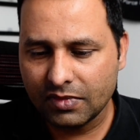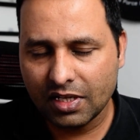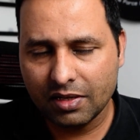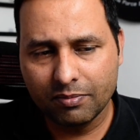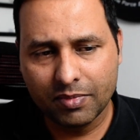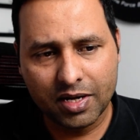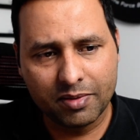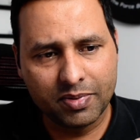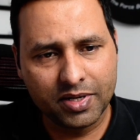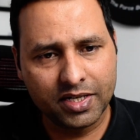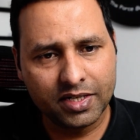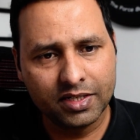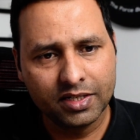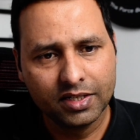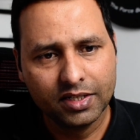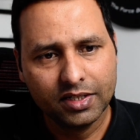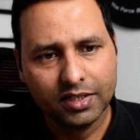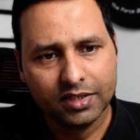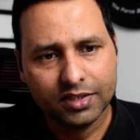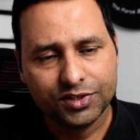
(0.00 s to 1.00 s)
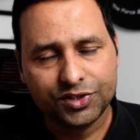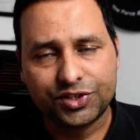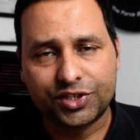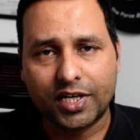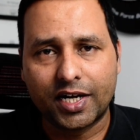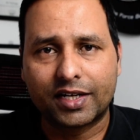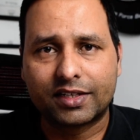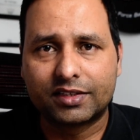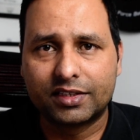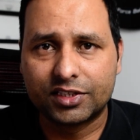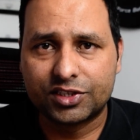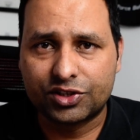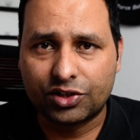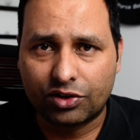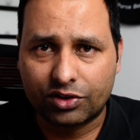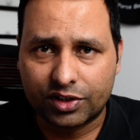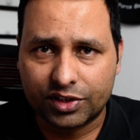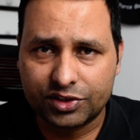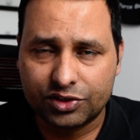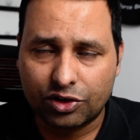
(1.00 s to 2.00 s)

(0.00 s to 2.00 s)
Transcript: Maybe check the shortage